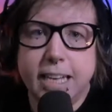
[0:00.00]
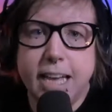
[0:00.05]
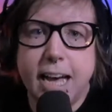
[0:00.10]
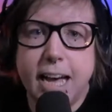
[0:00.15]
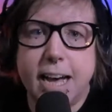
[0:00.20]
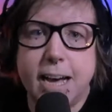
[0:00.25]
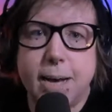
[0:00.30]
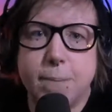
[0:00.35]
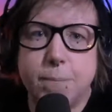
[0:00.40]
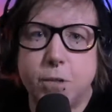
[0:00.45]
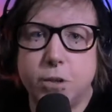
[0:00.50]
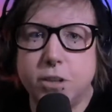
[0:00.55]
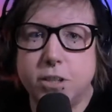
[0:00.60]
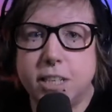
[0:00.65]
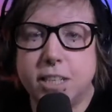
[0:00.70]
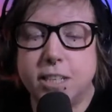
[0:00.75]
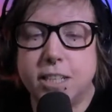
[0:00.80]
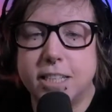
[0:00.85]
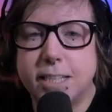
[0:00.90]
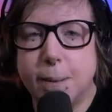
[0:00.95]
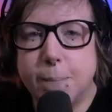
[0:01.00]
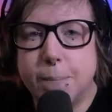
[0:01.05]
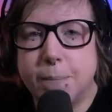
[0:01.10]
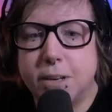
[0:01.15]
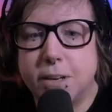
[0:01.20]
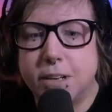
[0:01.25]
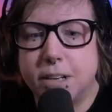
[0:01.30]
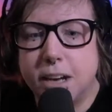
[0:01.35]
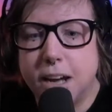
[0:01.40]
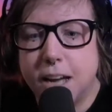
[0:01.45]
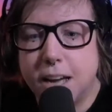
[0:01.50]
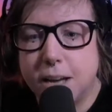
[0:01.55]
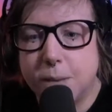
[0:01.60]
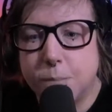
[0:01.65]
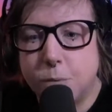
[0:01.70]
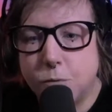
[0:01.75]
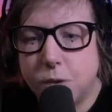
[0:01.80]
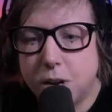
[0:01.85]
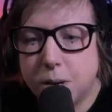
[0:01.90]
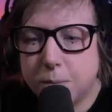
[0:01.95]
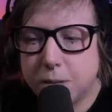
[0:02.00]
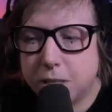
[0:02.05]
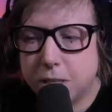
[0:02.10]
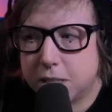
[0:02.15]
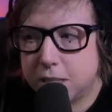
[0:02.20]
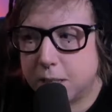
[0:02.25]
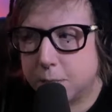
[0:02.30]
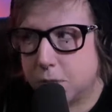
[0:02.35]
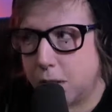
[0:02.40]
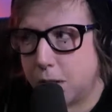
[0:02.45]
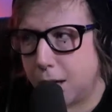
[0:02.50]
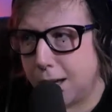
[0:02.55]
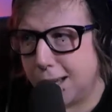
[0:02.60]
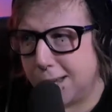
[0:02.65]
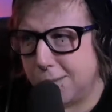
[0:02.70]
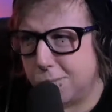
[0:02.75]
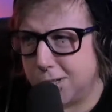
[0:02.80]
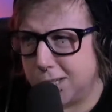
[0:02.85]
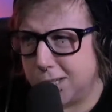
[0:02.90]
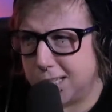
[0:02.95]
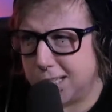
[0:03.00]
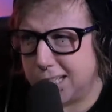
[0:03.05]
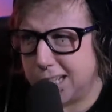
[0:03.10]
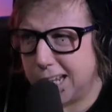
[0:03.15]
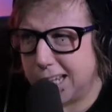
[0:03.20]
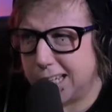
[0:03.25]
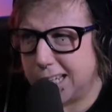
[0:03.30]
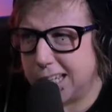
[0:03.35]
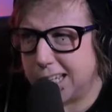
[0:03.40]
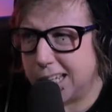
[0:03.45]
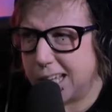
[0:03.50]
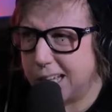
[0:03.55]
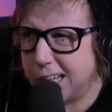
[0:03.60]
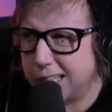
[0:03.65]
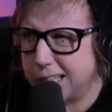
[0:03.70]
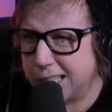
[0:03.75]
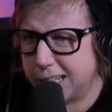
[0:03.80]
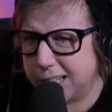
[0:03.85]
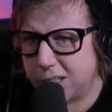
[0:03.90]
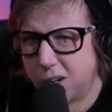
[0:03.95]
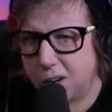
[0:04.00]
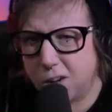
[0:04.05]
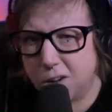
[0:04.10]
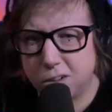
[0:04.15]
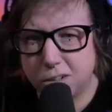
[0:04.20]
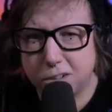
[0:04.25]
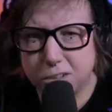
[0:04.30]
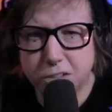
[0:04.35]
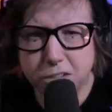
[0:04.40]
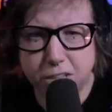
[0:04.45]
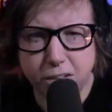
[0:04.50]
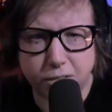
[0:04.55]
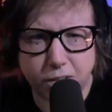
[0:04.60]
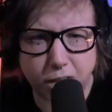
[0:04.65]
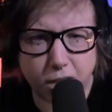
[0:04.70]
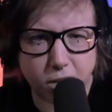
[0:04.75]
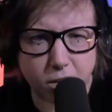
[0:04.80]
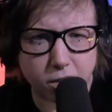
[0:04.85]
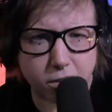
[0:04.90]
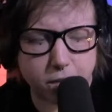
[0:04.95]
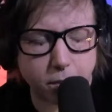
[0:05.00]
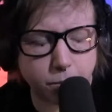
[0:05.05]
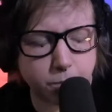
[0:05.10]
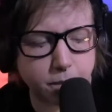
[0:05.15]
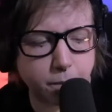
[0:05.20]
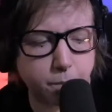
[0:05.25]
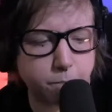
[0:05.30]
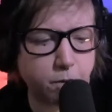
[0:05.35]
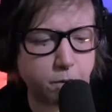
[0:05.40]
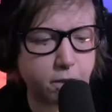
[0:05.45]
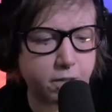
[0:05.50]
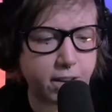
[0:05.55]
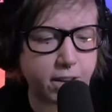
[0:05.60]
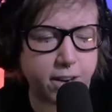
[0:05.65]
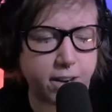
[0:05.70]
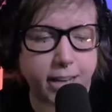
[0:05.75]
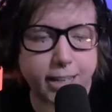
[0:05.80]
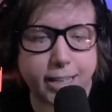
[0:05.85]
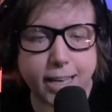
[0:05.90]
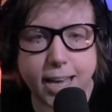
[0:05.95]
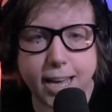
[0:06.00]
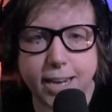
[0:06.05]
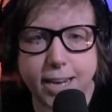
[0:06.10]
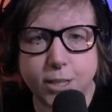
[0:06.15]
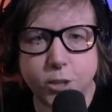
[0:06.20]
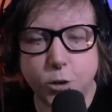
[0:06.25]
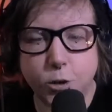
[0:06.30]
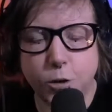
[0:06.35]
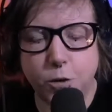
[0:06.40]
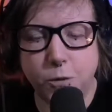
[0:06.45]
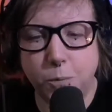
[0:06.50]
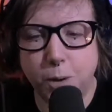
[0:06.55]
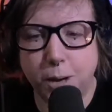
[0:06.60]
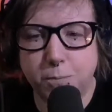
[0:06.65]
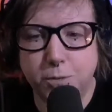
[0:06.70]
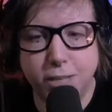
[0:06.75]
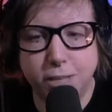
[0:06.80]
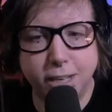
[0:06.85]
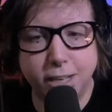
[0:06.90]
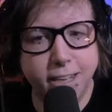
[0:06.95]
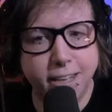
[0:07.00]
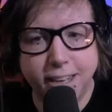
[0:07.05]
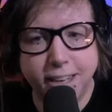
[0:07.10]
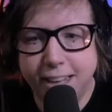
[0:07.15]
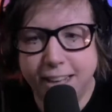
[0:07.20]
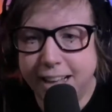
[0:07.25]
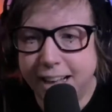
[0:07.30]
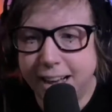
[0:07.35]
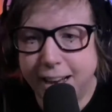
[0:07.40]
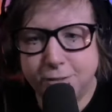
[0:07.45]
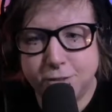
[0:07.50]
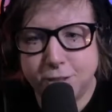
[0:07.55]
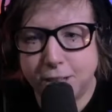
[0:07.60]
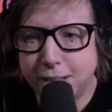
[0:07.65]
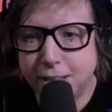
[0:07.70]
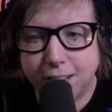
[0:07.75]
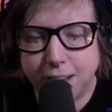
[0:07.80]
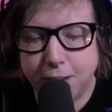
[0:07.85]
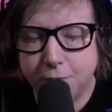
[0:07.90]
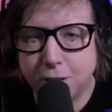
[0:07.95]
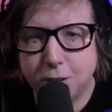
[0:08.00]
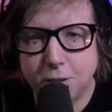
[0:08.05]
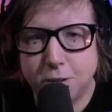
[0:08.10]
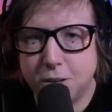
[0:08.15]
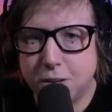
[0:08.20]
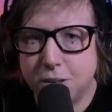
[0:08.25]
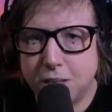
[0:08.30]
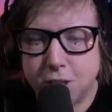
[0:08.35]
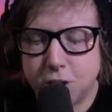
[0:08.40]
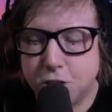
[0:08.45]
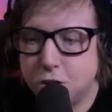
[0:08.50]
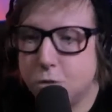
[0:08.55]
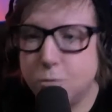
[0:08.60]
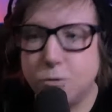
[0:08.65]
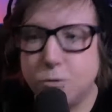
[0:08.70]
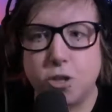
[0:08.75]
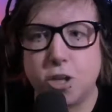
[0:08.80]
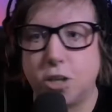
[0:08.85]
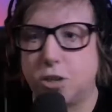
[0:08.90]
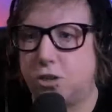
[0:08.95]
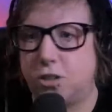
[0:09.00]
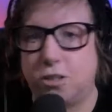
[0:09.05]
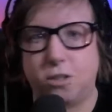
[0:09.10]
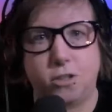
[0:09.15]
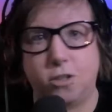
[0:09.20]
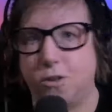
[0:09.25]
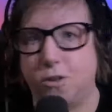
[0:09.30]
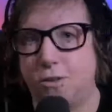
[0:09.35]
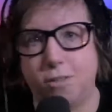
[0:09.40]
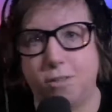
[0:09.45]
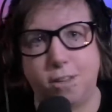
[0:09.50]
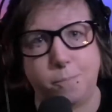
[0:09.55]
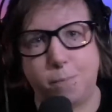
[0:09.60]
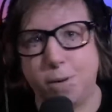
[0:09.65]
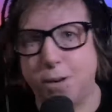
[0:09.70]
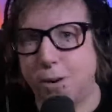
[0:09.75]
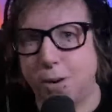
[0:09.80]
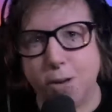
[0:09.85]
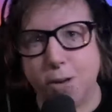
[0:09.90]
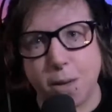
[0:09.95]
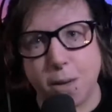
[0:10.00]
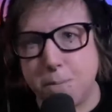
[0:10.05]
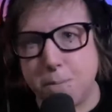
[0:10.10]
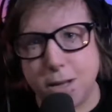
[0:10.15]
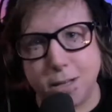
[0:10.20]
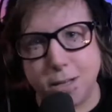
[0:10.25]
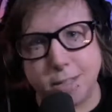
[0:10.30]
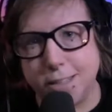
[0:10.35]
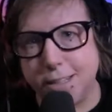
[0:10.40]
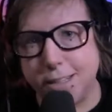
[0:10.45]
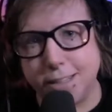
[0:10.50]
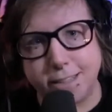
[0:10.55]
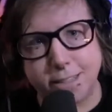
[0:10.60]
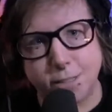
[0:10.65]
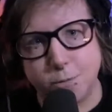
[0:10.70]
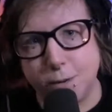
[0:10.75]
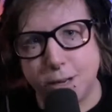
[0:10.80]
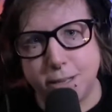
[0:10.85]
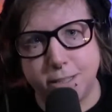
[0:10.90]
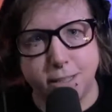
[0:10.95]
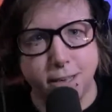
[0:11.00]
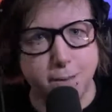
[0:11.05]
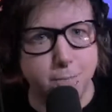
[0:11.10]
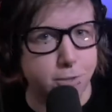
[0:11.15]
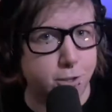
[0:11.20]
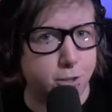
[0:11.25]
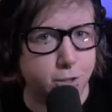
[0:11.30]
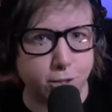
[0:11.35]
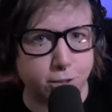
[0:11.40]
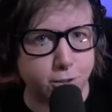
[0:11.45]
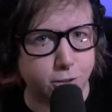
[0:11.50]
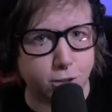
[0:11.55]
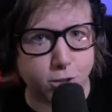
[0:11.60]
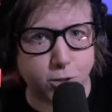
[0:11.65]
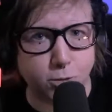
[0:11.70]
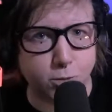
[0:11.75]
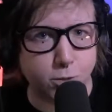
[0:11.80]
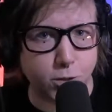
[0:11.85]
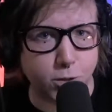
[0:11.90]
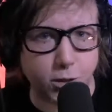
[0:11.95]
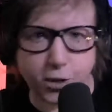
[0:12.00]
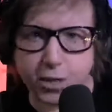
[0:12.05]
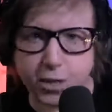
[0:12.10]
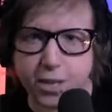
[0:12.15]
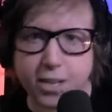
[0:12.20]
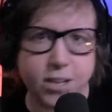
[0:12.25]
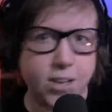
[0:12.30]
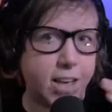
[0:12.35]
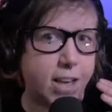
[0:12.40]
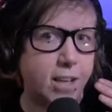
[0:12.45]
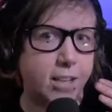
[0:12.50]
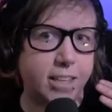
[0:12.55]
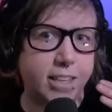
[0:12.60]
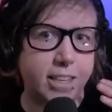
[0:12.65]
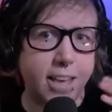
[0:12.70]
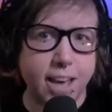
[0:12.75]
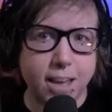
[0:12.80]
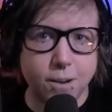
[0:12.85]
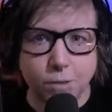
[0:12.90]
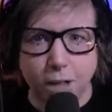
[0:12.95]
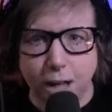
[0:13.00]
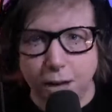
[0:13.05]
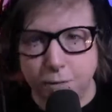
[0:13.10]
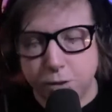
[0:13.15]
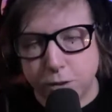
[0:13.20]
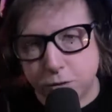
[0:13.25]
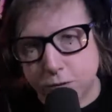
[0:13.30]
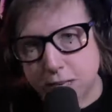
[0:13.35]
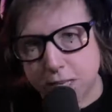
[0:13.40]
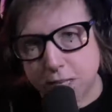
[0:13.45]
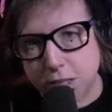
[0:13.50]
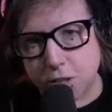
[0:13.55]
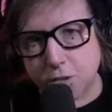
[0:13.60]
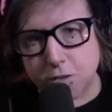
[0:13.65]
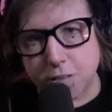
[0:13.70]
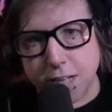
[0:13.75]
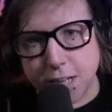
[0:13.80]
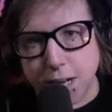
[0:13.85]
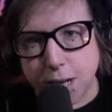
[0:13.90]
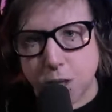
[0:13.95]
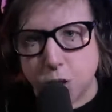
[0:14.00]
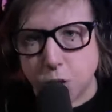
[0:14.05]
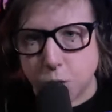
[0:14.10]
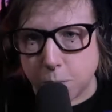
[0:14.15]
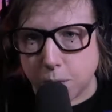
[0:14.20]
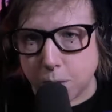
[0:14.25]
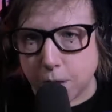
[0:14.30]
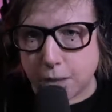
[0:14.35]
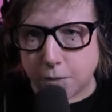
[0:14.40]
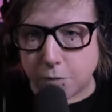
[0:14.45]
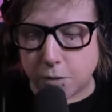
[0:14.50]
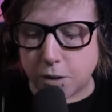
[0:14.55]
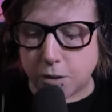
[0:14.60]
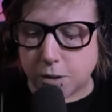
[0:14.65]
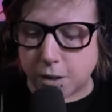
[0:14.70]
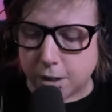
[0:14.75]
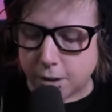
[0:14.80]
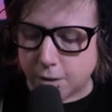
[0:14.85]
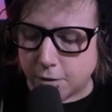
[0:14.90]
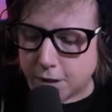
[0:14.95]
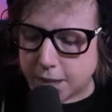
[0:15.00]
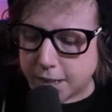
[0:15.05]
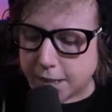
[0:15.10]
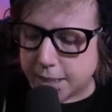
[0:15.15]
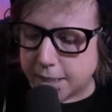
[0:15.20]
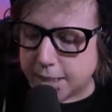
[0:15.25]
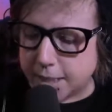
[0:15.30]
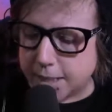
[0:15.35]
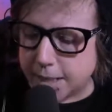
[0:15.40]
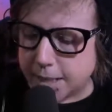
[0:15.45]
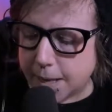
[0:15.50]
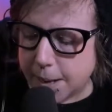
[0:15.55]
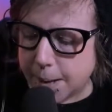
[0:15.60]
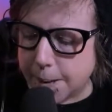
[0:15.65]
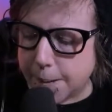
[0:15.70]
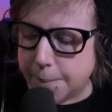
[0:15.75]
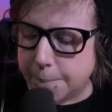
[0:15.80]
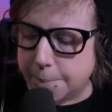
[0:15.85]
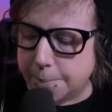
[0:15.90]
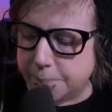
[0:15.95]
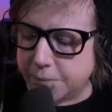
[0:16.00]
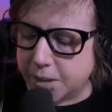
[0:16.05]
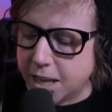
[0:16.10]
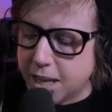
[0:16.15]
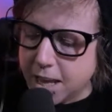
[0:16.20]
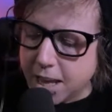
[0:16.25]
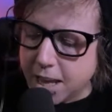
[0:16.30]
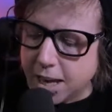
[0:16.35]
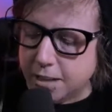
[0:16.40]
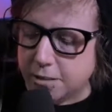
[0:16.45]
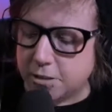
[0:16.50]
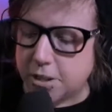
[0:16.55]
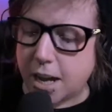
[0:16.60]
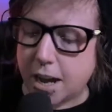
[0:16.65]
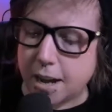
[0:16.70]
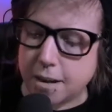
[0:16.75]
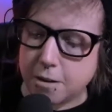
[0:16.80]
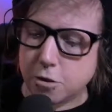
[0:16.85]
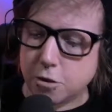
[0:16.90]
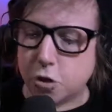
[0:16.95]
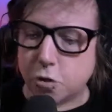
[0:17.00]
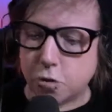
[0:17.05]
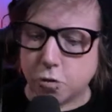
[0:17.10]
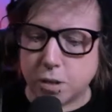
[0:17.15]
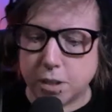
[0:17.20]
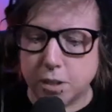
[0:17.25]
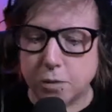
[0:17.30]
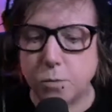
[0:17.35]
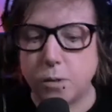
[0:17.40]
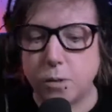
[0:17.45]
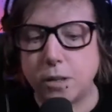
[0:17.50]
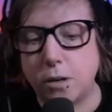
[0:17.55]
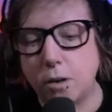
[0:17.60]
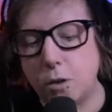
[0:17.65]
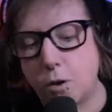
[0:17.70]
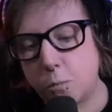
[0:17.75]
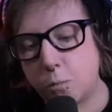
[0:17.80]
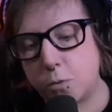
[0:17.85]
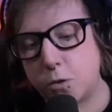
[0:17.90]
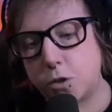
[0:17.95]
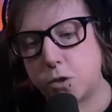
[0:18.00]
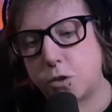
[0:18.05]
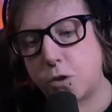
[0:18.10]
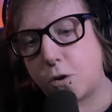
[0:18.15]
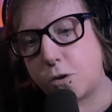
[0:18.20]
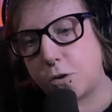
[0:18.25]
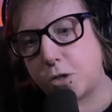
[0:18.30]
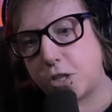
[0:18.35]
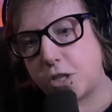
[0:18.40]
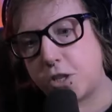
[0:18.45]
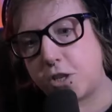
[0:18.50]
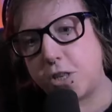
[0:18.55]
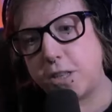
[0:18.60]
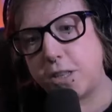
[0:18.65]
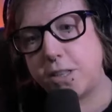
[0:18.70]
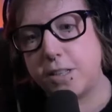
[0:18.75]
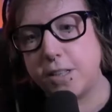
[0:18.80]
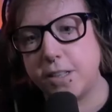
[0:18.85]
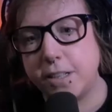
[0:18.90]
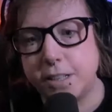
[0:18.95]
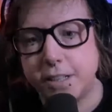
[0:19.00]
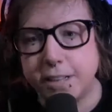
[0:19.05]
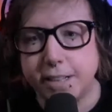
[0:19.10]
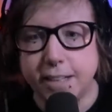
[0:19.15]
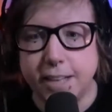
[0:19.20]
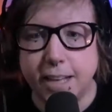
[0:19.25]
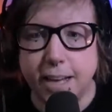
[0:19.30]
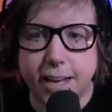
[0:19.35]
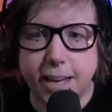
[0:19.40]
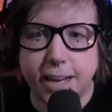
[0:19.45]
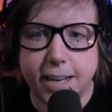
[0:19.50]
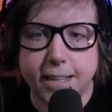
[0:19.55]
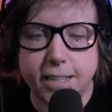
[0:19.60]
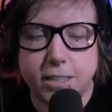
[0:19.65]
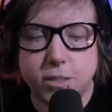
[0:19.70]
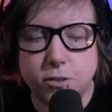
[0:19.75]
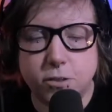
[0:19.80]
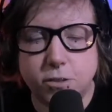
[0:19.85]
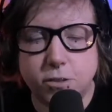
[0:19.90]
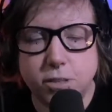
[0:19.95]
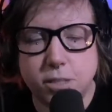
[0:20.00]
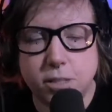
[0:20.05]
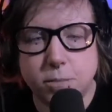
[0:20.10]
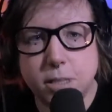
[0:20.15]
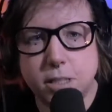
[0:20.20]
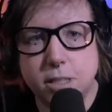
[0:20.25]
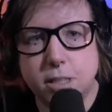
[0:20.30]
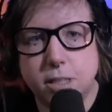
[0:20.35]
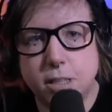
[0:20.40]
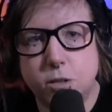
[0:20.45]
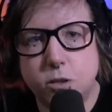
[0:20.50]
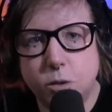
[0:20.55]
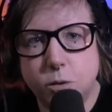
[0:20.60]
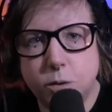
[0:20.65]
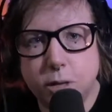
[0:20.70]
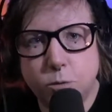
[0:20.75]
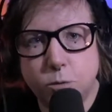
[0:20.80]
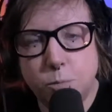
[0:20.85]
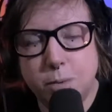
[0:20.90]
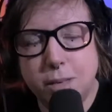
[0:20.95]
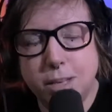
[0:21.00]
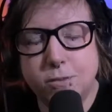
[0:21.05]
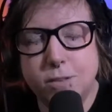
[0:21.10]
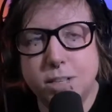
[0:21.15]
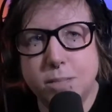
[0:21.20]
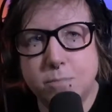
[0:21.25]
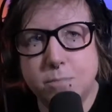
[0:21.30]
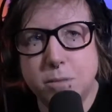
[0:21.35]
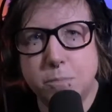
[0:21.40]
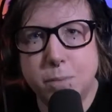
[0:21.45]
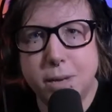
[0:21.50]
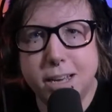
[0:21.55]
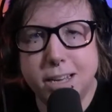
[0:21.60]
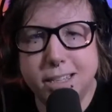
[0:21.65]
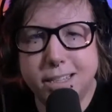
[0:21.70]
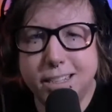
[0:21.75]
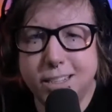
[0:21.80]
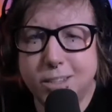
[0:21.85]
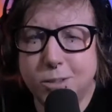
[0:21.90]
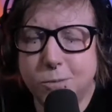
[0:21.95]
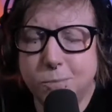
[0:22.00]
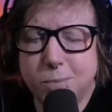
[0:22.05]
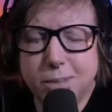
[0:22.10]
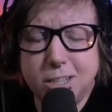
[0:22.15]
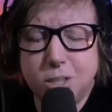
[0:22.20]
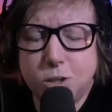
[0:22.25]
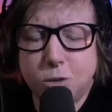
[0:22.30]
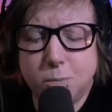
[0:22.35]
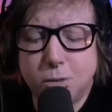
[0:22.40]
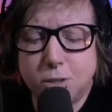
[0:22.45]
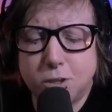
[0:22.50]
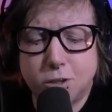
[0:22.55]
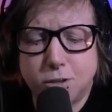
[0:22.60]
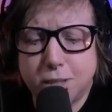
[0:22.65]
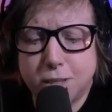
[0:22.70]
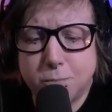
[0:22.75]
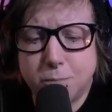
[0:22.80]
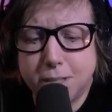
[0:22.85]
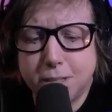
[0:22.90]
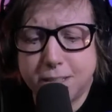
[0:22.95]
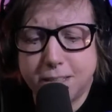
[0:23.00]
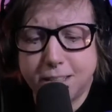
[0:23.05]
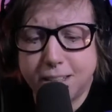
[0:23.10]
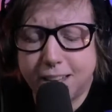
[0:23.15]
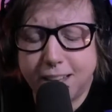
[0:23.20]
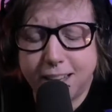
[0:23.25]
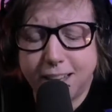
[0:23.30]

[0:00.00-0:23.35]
13th of December, around about the same time, which is like 6 o'clock, 7 o'clock, sometime around there. Again, it's on our website. I've done this no justice at all about how amazing these West End musical shows are. Again, I'll have a green screen. I do believe that there is an entire story going along with the songs this year. This Christmas, so it will be Christmas based. It'll be so much Christmas